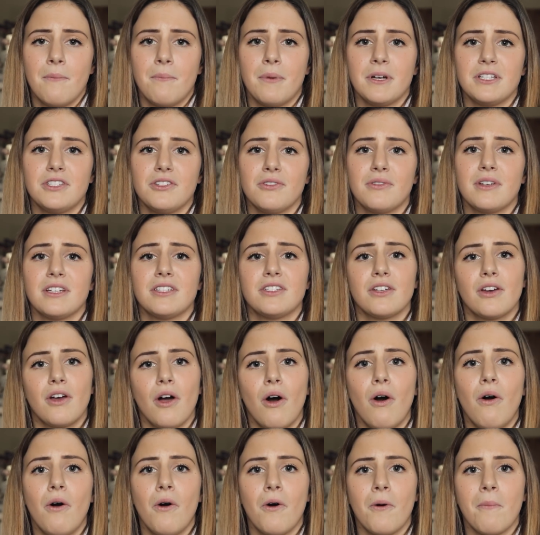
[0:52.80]
but you get to
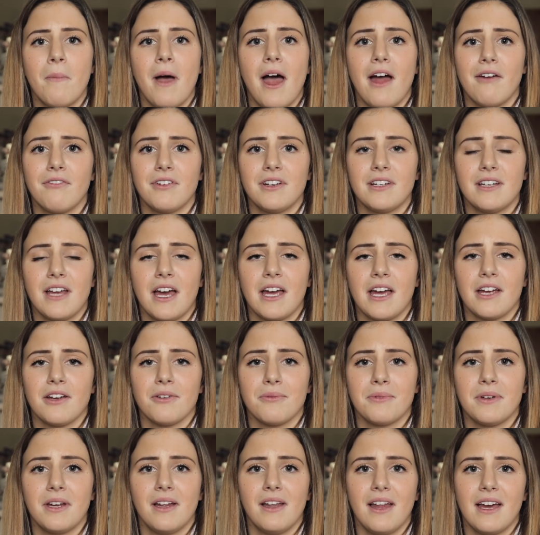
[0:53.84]
go home every night
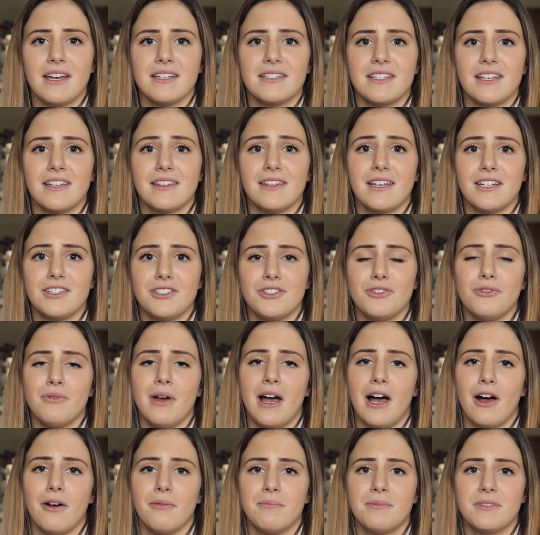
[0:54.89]
realizing that you
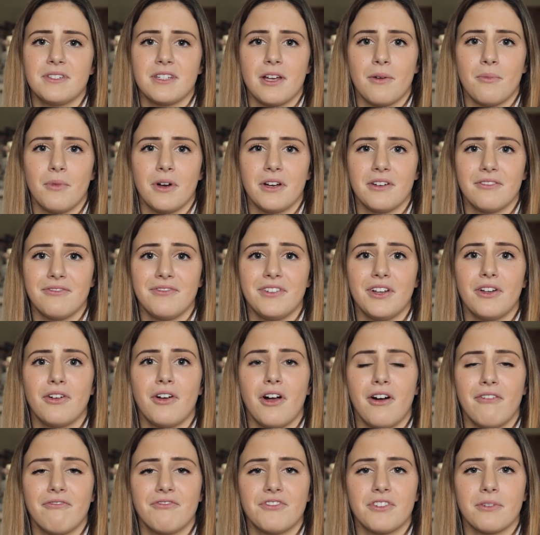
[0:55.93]
helped someone feel
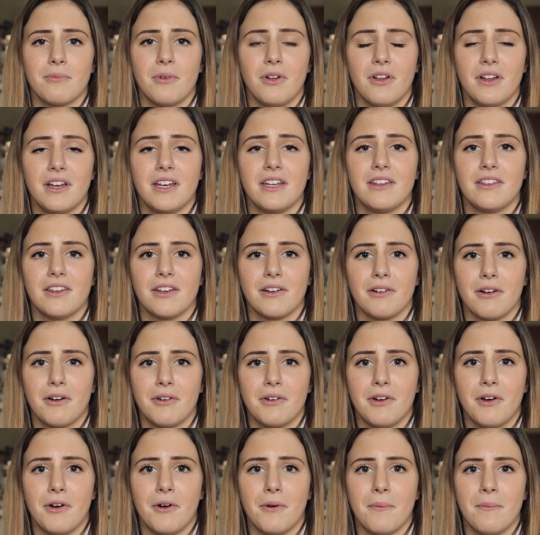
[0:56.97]
comfortable in their own
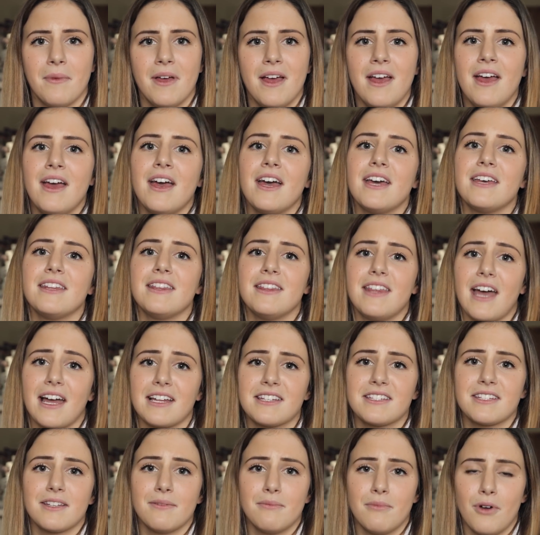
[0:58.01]
home. And
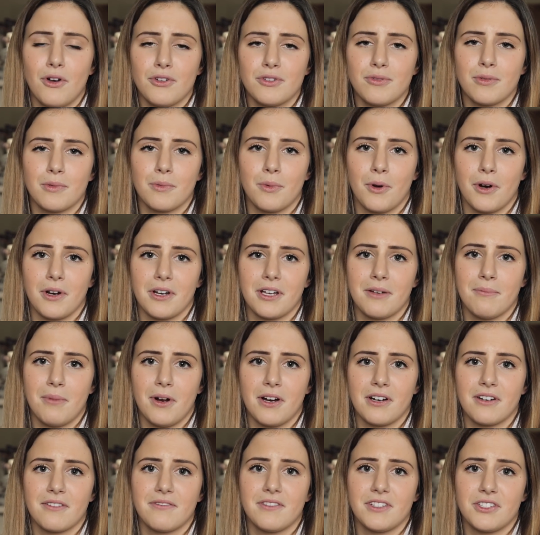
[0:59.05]
that's the most rewarding
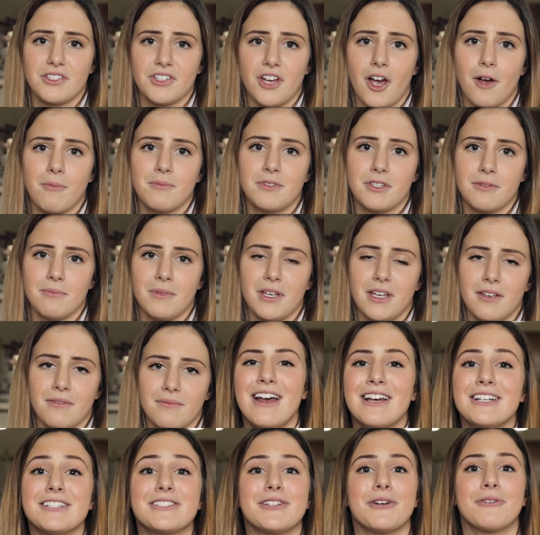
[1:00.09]
part of the job to me.
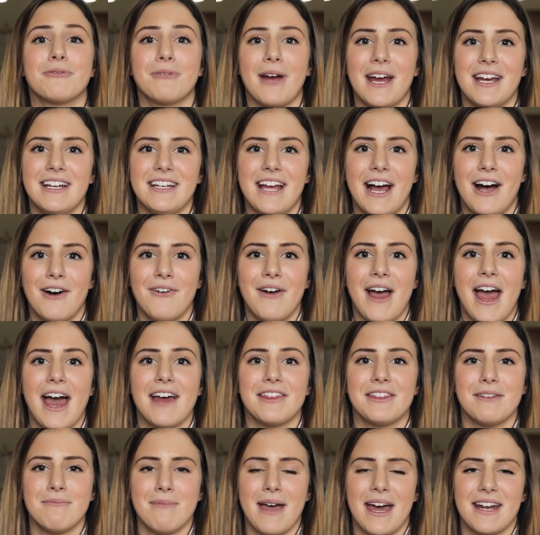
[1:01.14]
So, right now
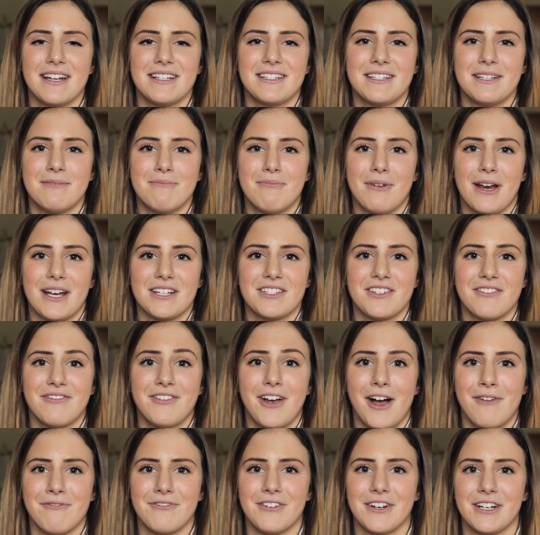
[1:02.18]
at the Madison branch of
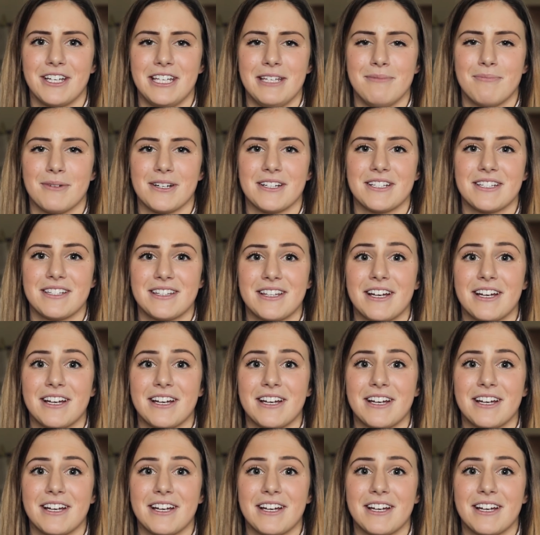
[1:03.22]
Comfort Keepers,